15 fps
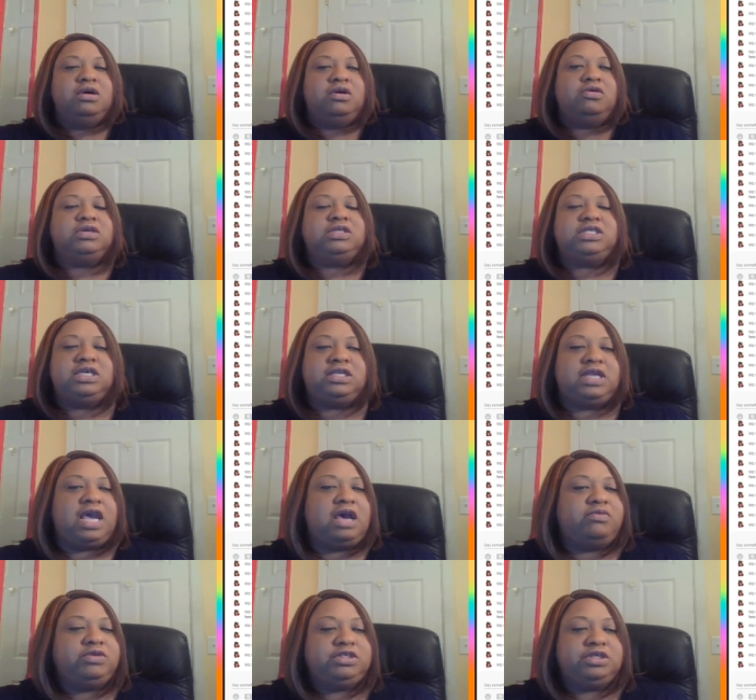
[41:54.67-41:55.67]
or sit
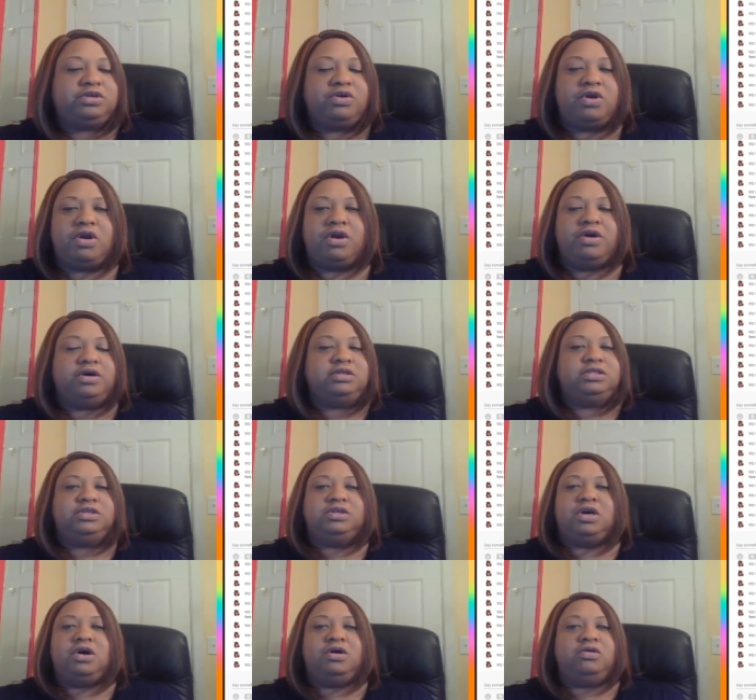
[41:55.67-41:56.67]
down with your girls,
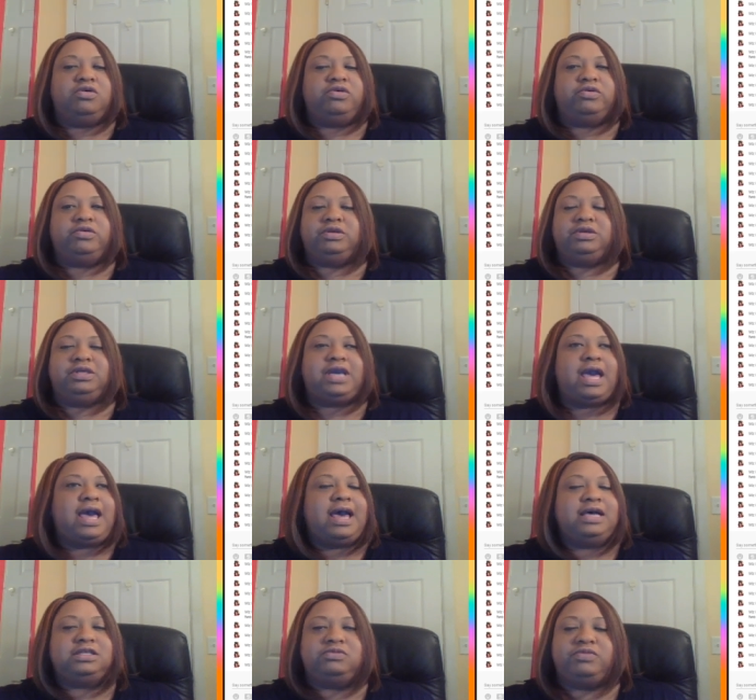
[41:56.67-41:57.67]
you know, or
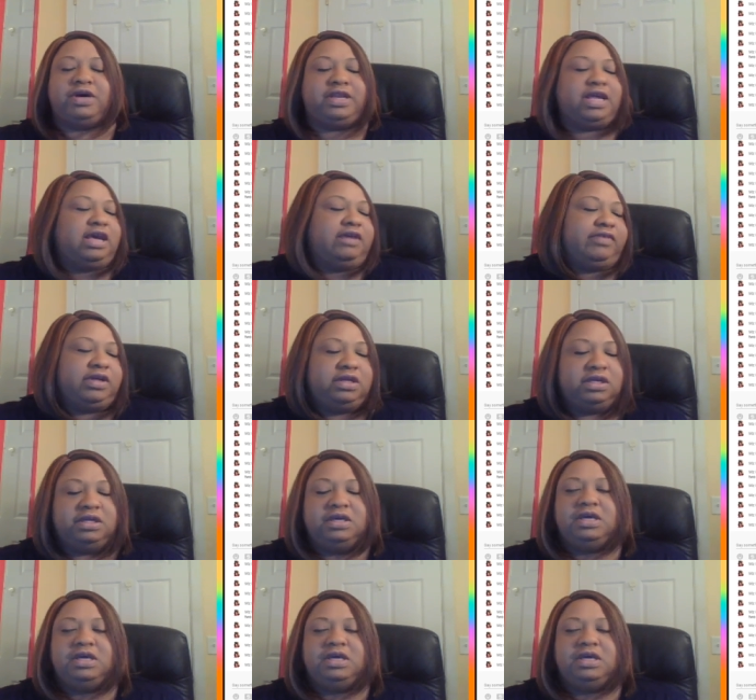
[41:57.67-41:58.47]
guys or whatever